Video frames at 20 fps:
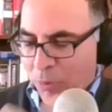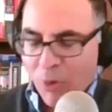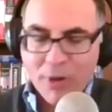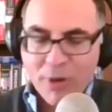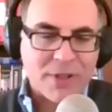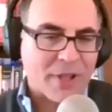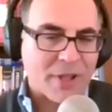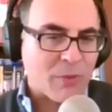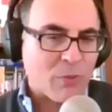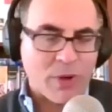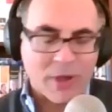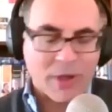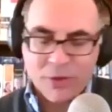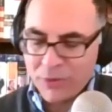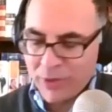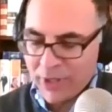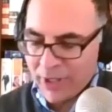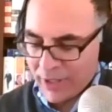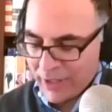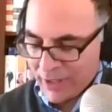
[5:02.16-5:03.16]
points I'm
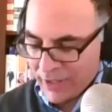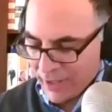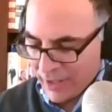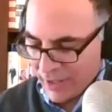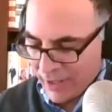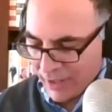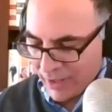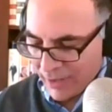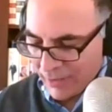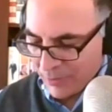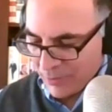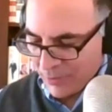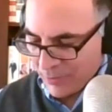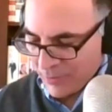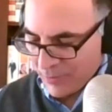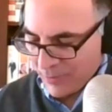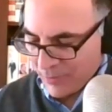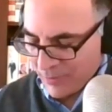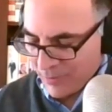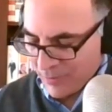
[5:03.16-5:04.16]
wondering,
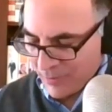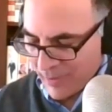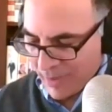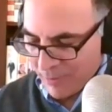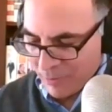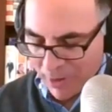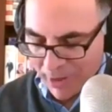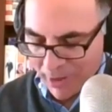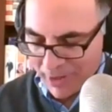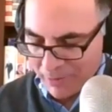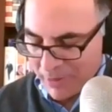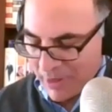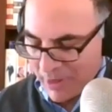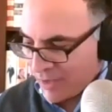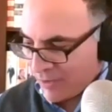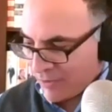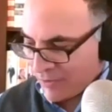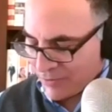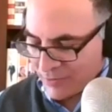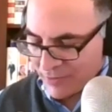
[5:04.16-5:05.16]
and pardon
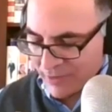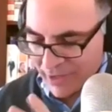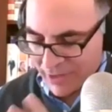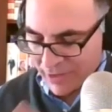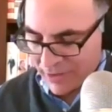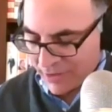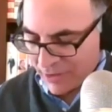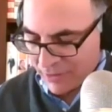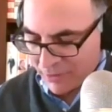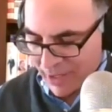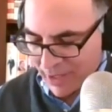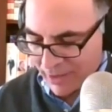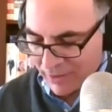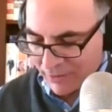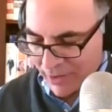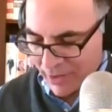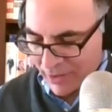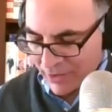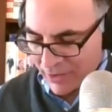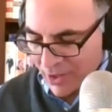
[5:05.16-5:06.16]
me if they're
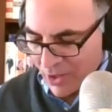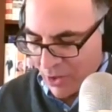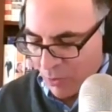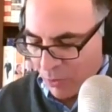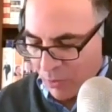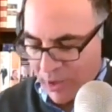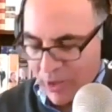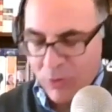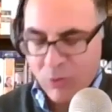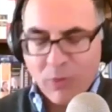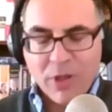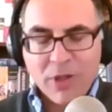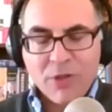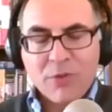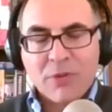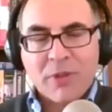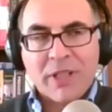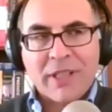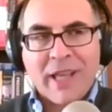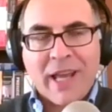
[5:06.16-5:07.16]
irrelevant. One, I'm
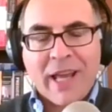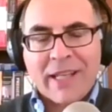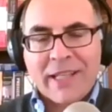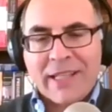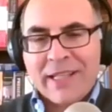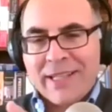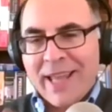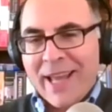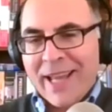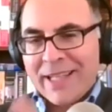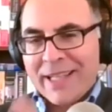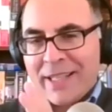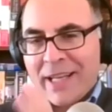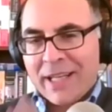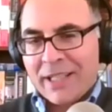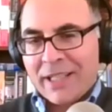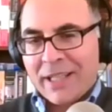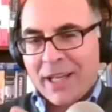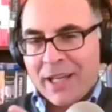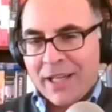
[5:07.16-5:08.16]
wondering that in that
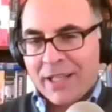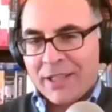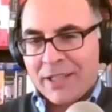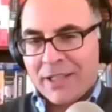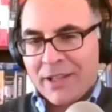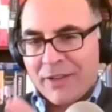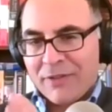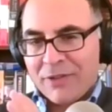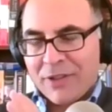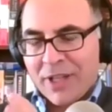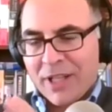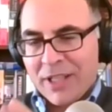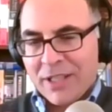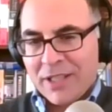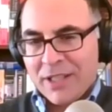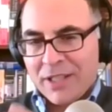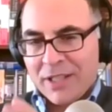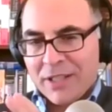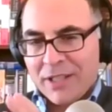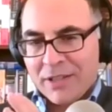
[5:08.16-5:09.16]
decade of
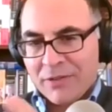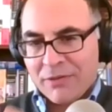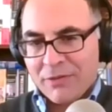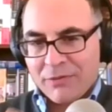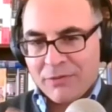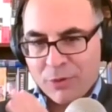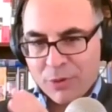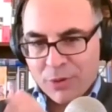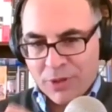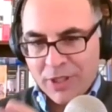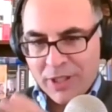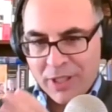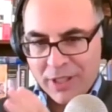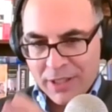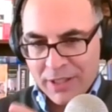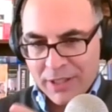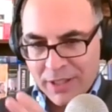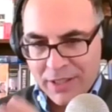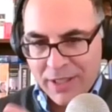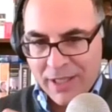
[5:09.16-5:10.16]
1914
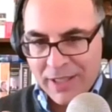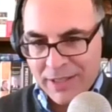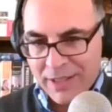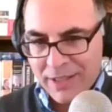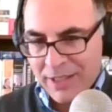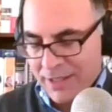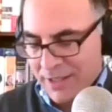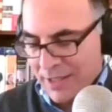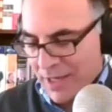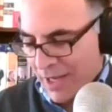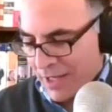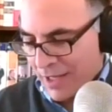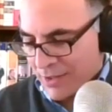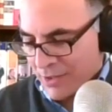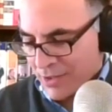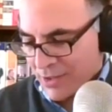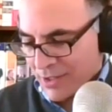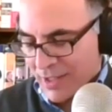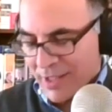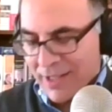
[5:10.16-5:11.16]
and the
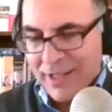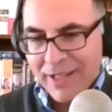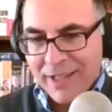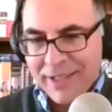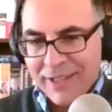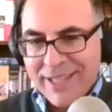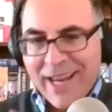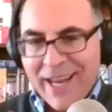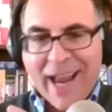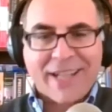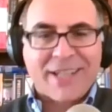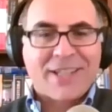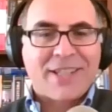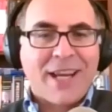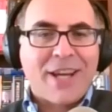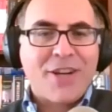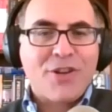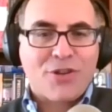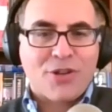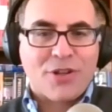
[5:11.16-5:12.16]
1910s,
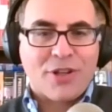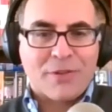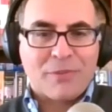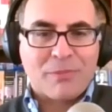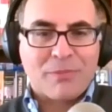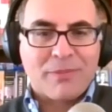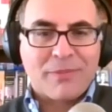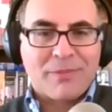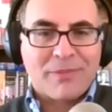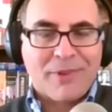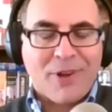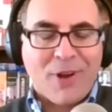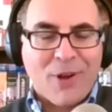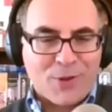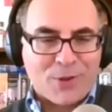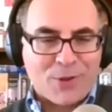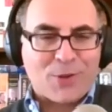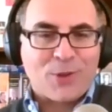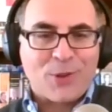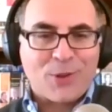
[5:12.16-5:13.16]
taxation
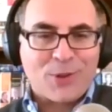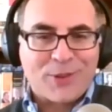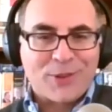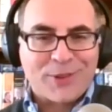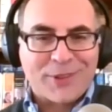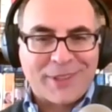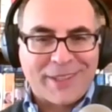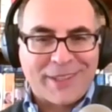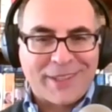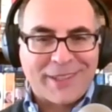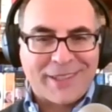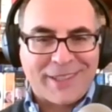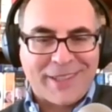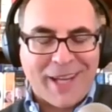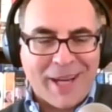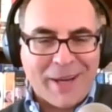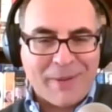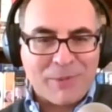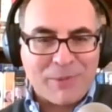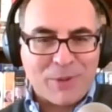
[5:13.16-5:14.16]
also
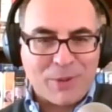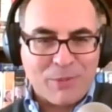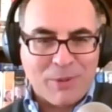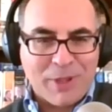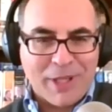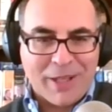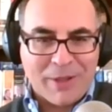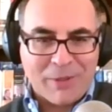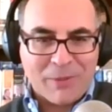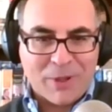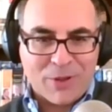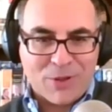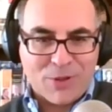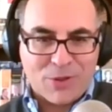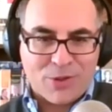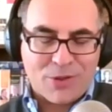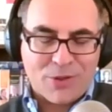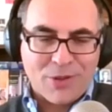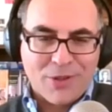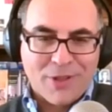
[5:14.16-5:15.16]
came to be,
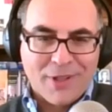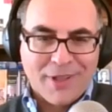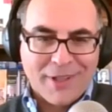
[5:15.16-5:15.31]
which